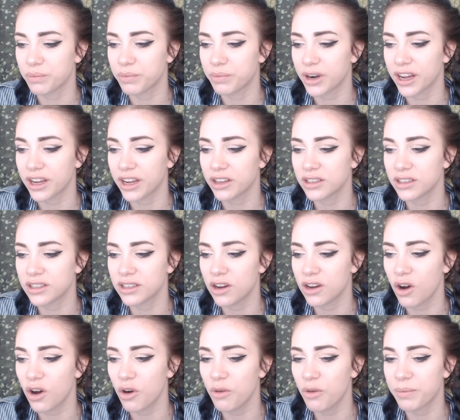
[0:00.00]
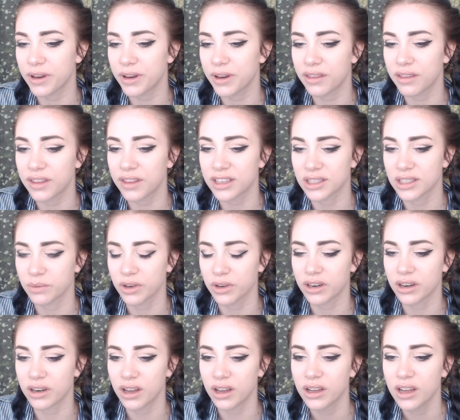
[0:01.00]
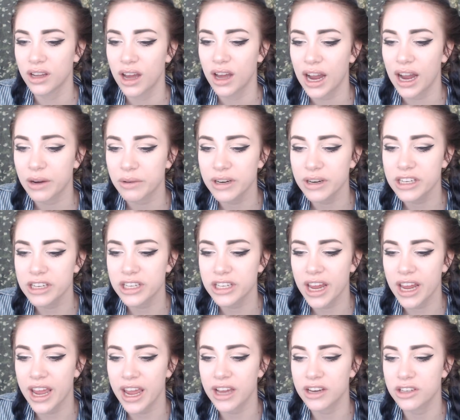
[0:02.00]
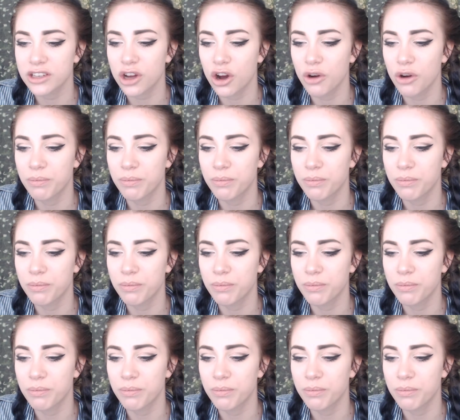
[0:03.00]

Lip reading: but I could open this one. I reached a hand out